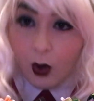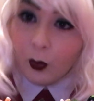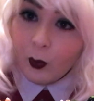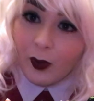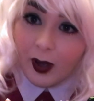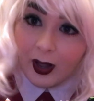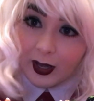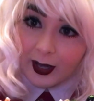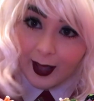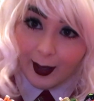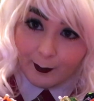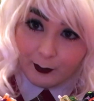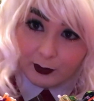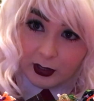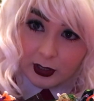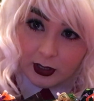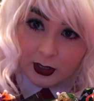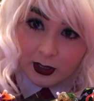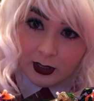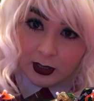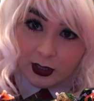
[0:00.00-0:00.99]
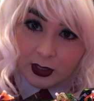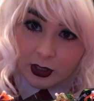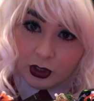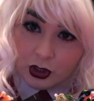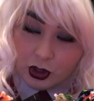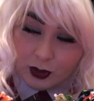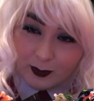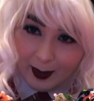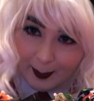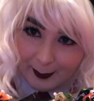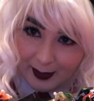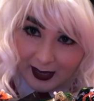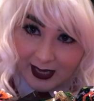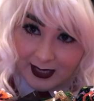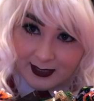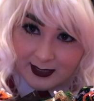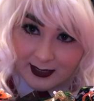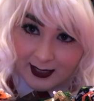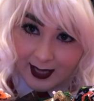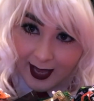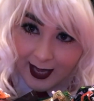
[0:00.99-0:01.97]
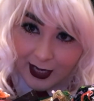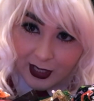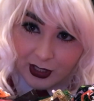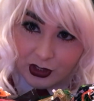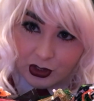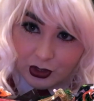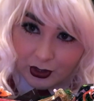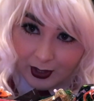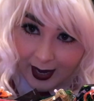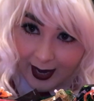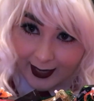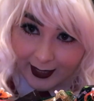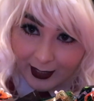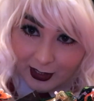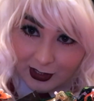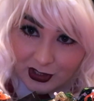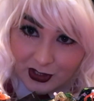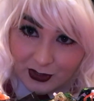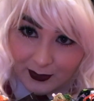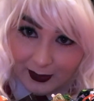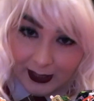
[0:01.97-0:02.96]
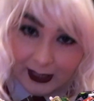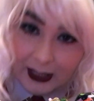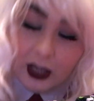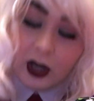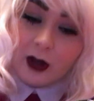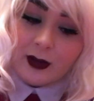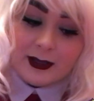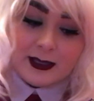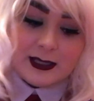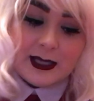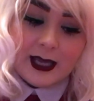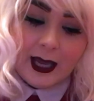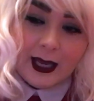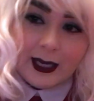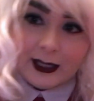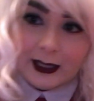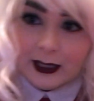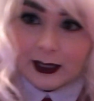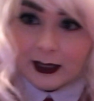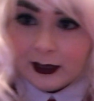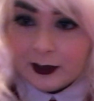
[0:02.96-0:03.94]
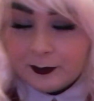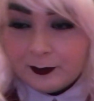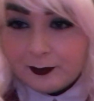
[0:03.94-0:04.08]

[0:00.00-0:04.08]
Well, I'm gonna do my best and try not to eat all this candy.